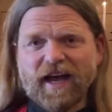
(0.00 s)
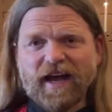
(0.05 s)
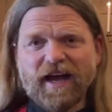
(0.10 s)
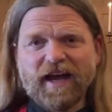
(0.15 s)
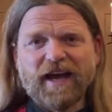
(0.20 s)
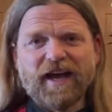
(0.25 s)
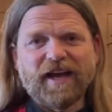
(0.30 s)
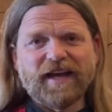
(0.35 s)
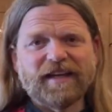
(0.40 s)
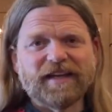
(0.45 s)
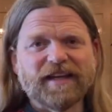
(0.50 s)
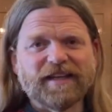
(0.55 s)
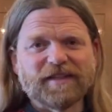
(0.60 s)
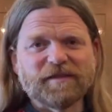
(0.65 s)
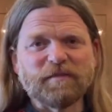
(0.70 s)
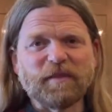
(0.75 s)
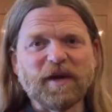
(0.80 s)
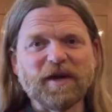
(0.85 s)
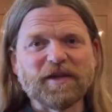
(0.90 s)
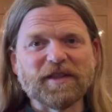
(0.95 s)
uh, not
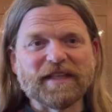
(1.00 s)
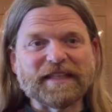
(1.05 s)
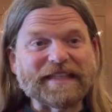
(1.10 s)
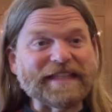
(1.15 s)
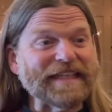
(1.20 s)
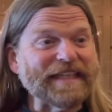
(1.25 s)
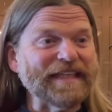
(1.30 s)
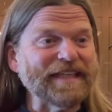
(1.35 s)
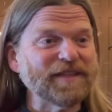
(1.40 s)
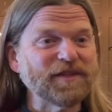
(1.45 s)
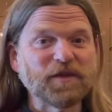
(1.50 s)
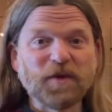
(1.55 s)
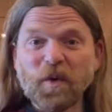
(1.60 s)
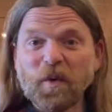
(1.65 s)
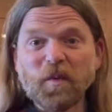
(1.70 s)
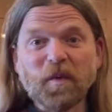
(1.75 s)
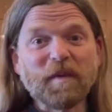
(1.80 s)
to bury the lead,